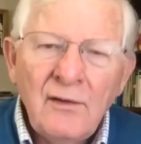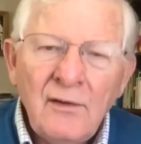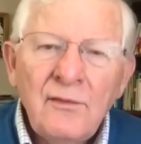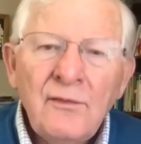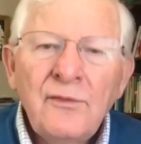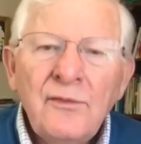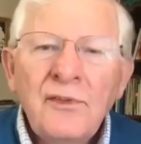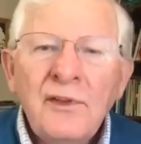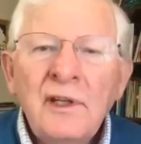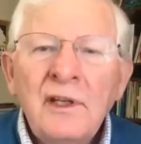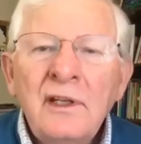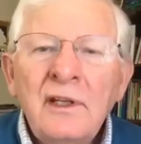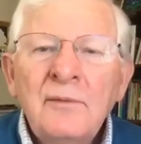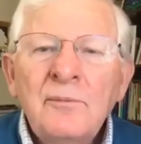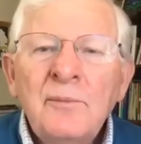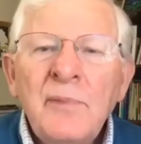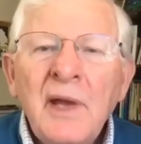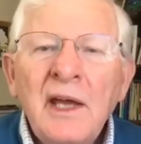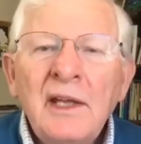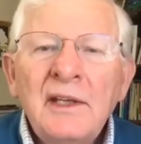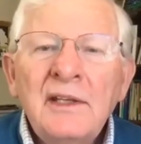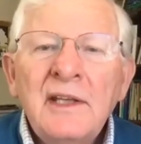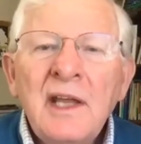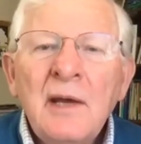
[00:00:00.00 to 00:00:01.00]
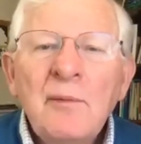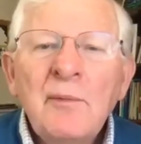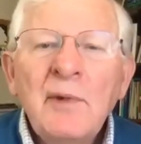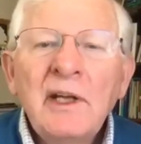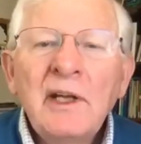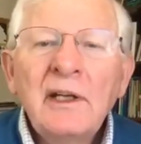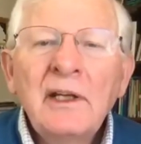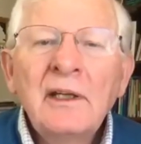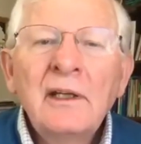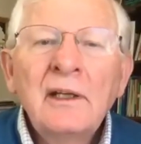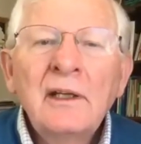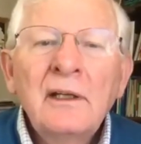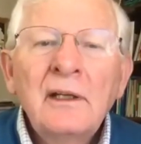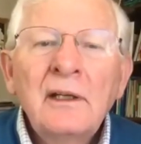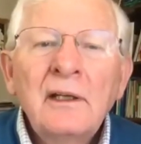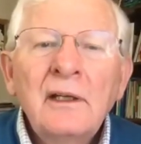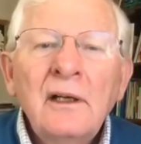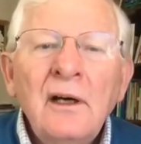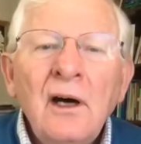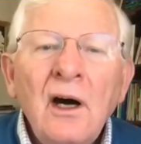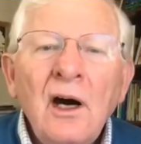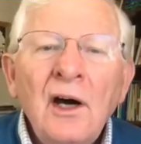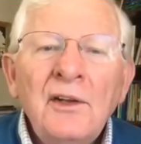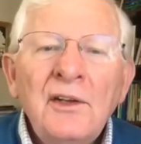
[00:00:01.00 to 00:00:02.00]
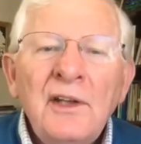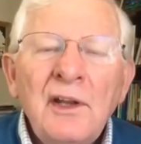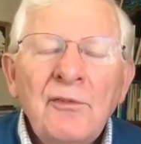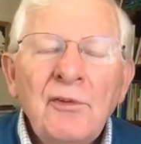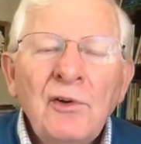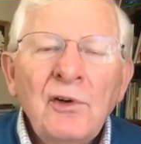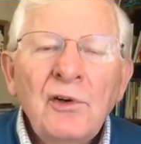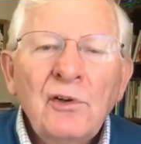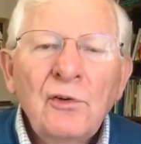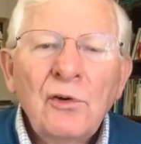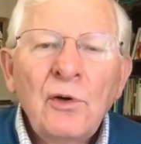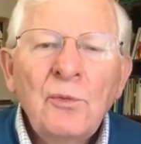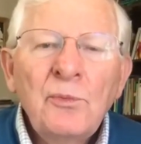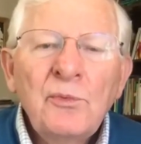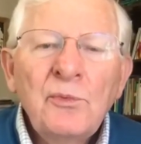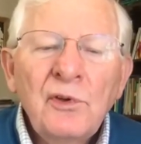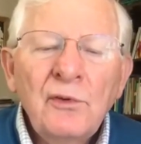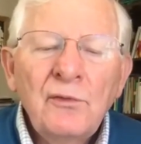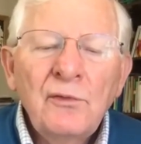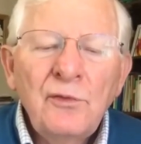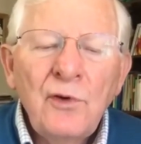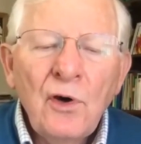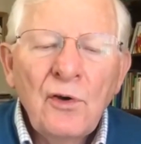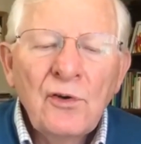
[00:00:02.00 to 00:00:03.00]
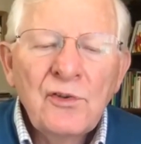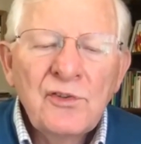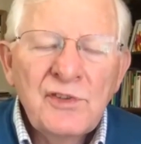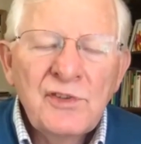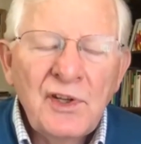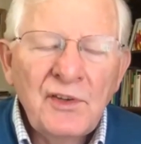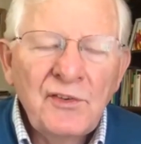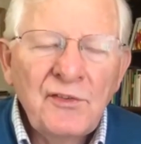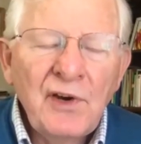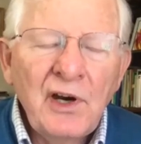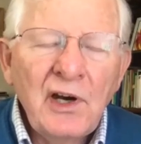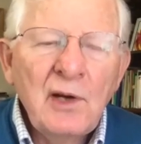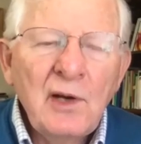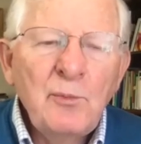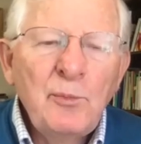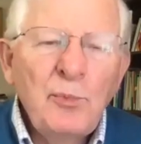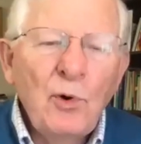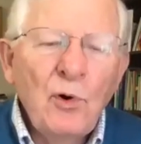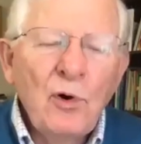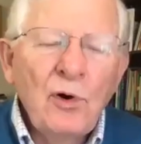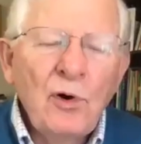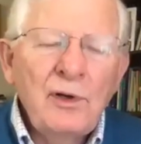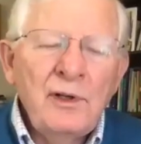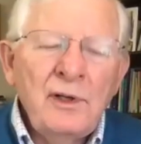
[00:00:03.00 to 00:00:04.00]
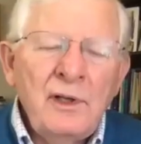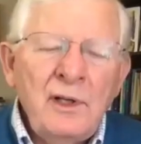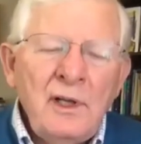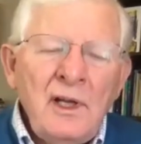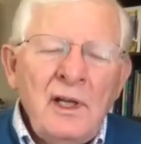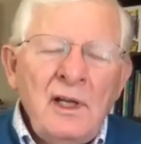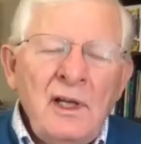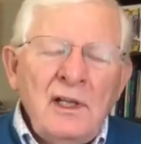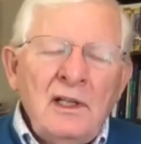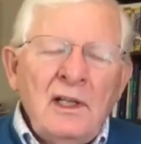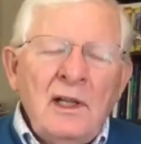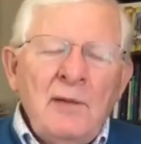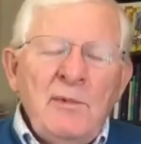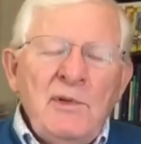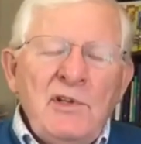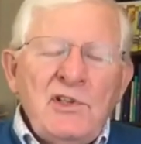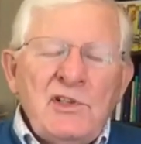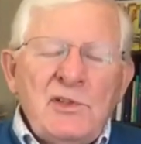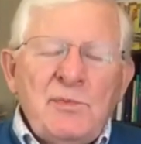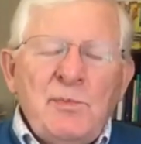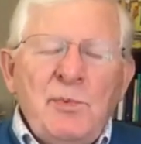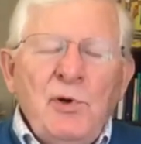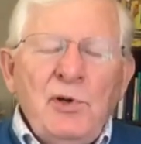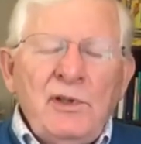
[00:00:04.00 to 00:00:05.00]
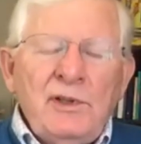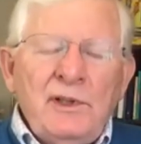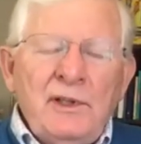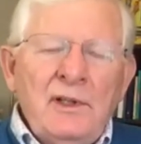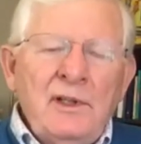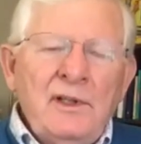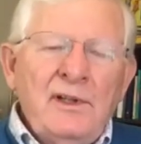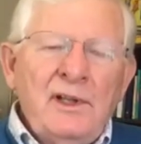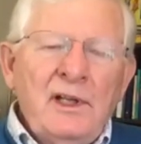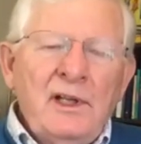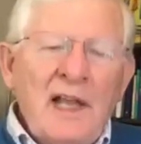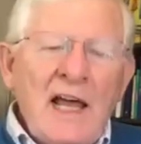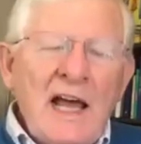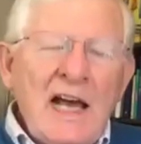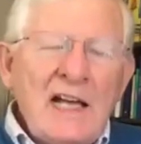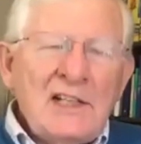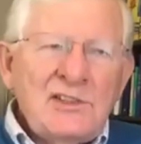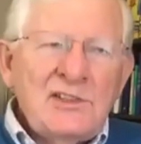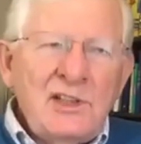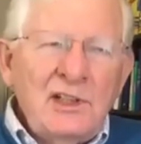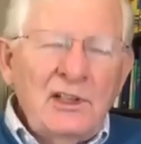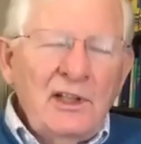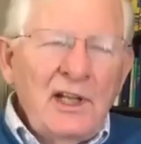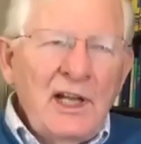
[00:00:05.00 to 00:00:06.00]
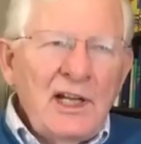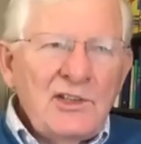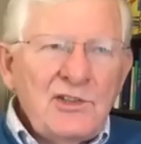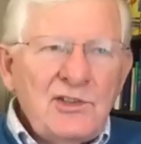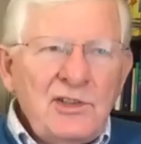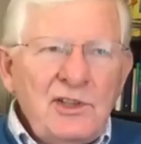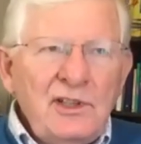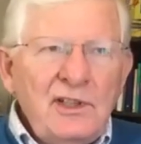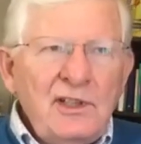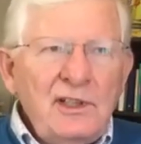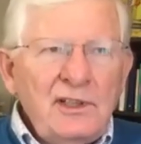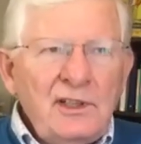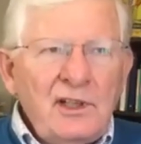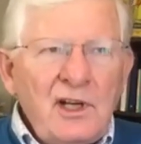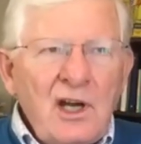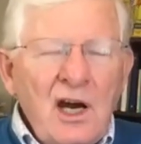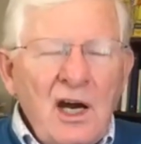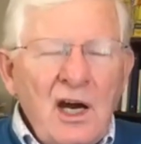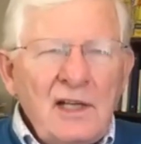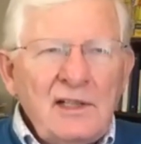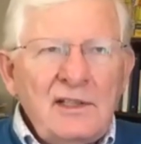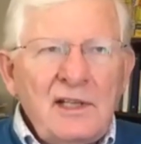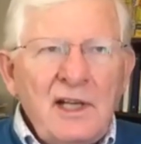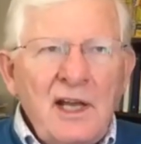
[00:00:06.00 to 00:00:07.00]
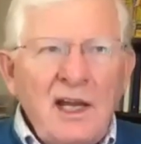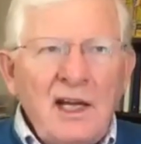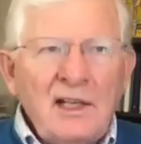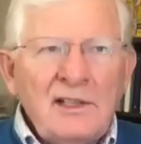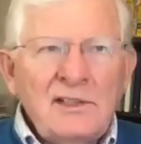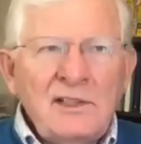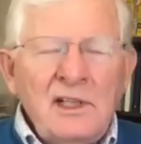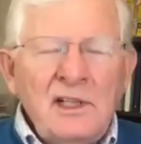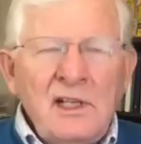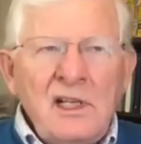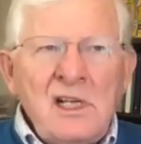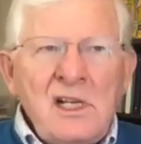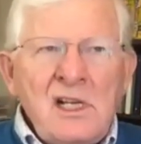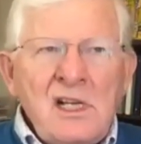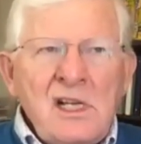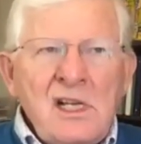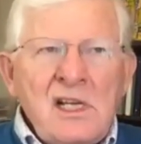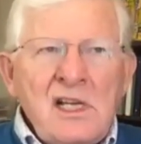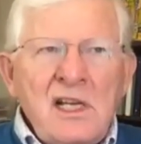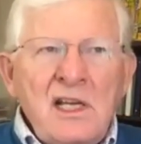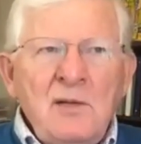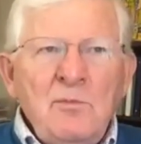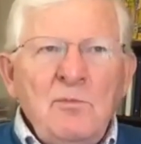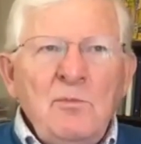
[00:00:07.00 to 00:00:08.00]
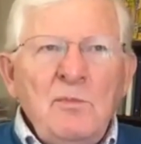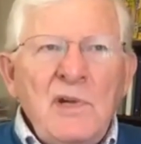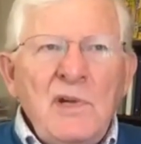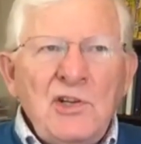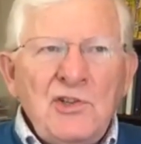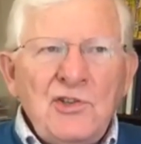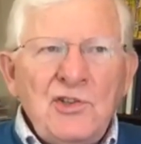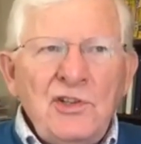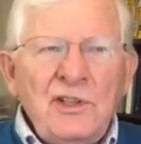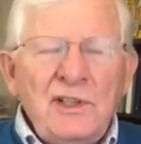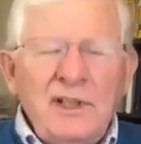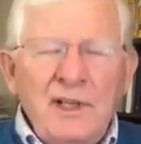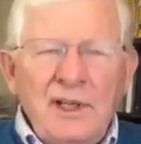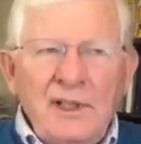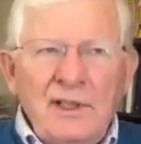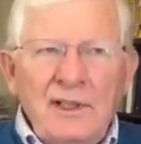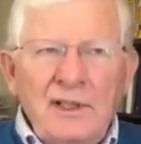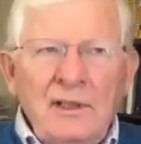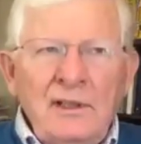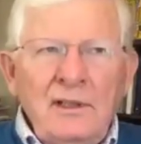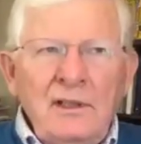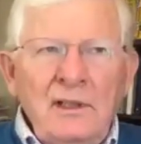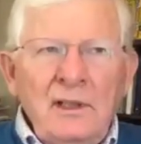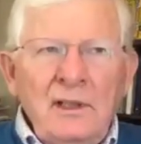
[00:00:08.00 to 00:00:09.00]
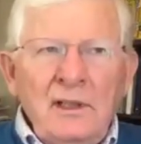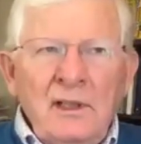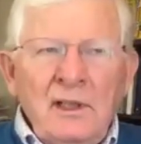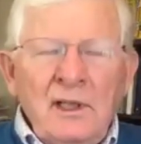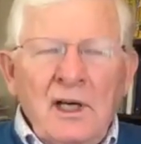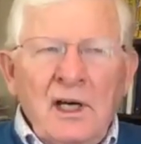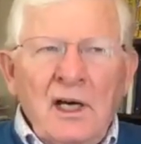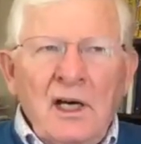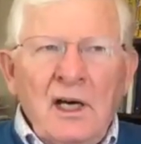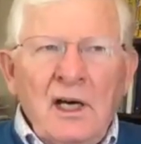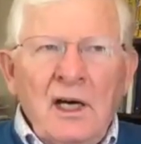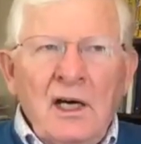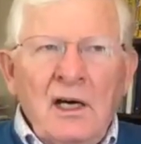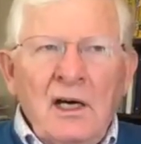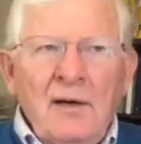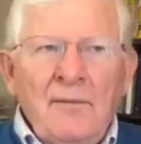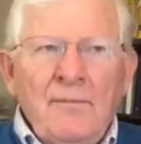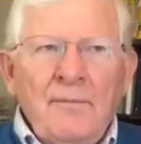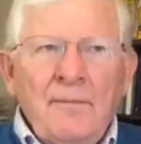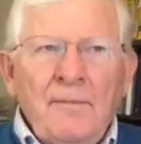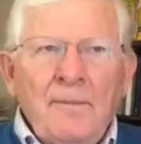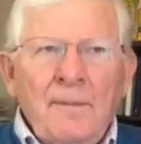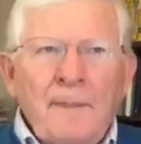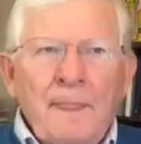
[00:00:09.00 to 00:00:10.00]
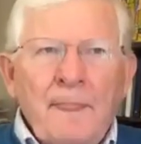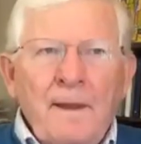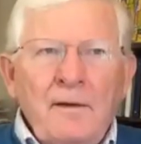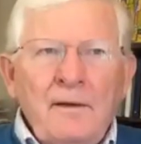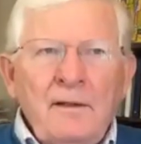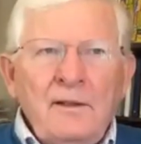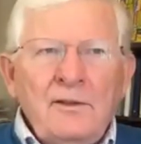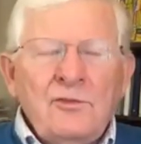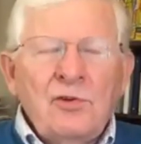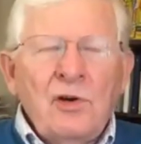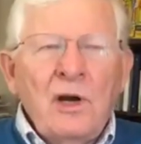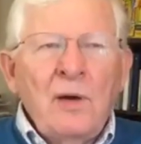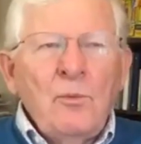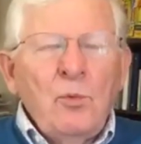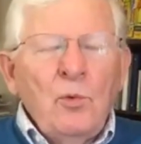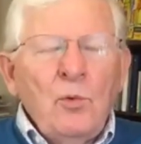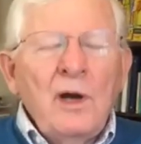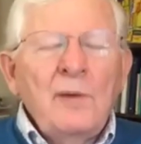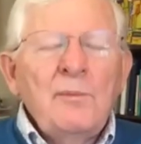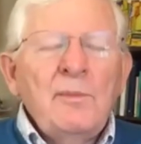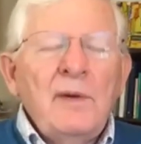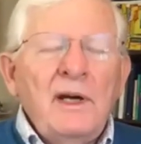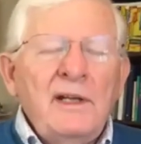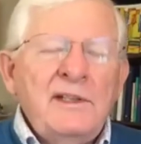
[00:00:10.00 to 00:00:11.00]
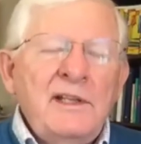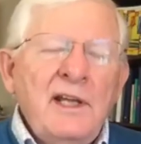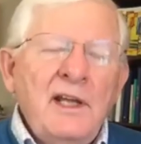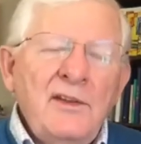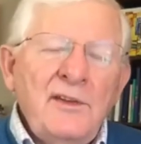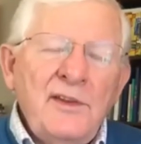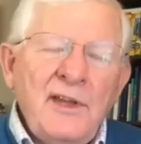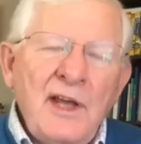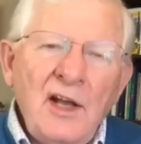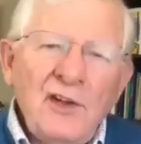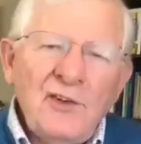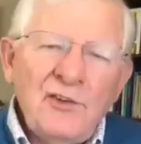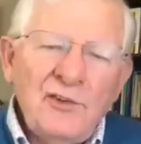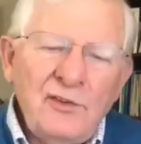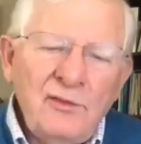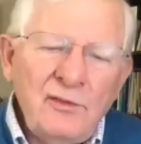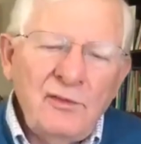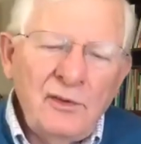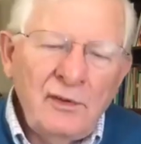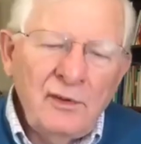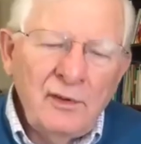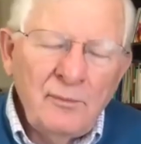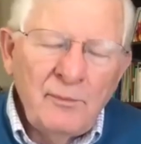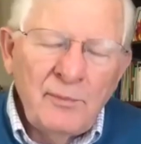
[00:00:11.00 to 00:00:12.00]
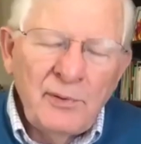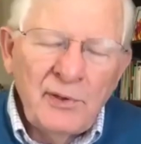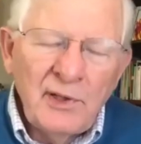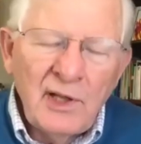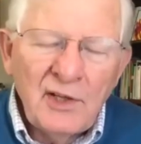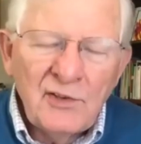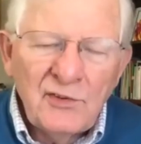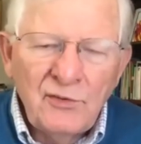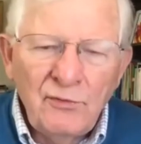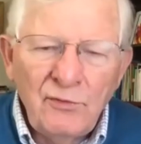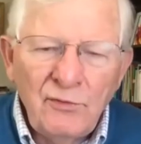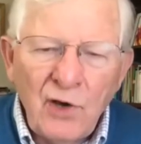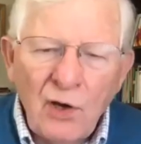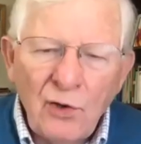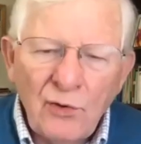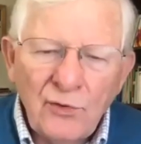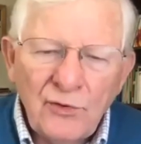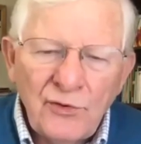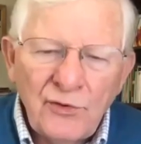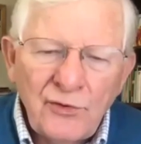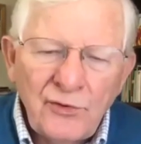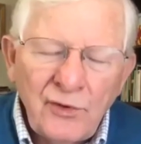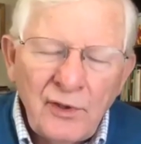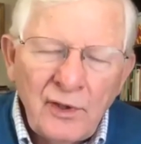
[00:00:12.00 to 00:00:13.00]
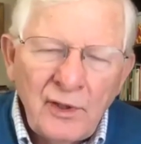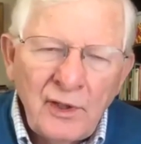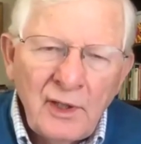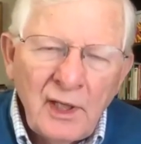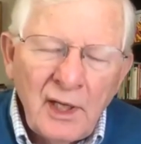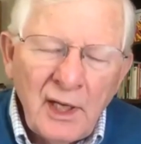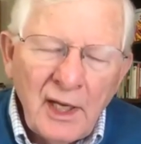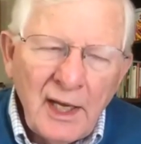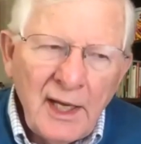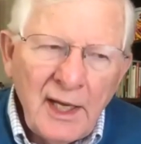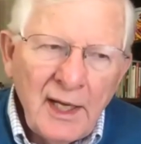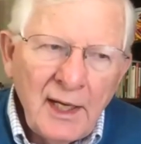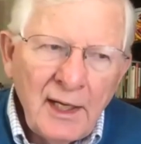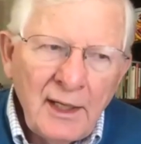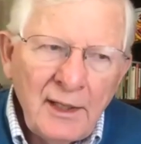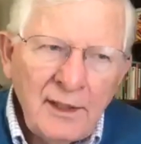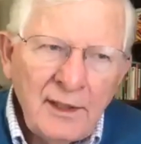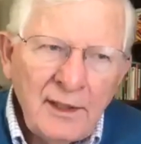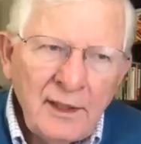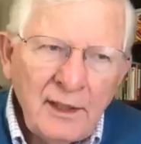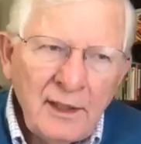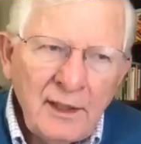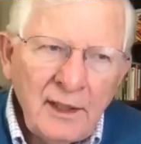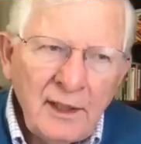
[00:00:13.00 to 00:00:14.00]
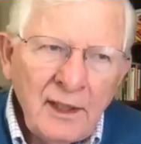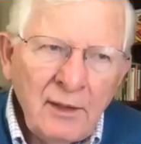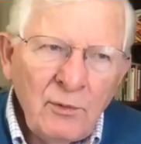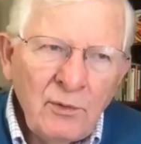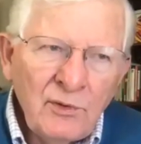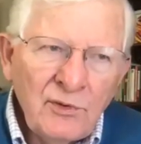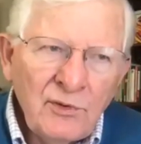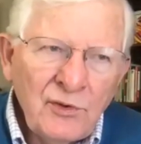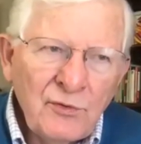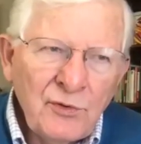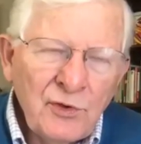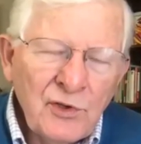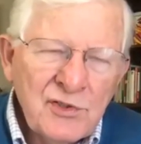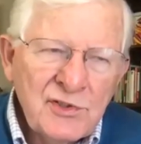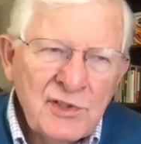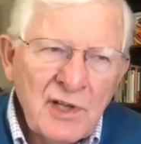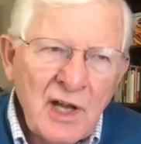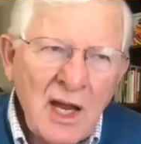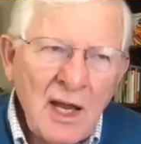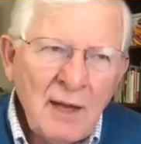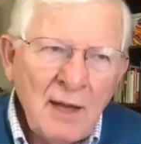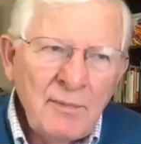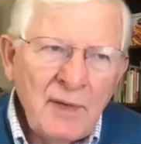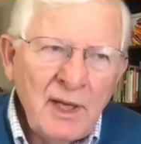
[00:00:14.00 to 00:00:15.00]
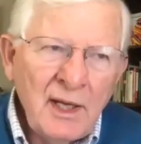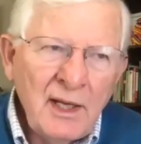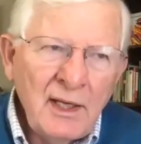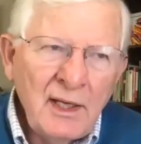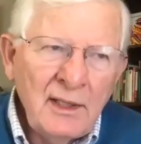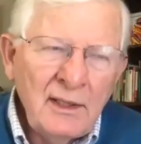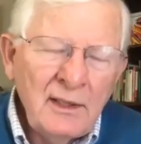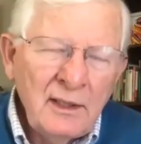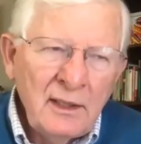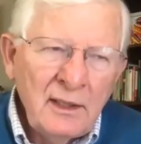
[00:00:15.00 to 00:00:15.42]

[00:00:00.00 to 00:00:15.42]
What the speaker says: the pandemic on different groups of voters? That's very important. Let me just put the last election in context. In Michigan, Trump won by 10,000 plus votes. And it was the first time a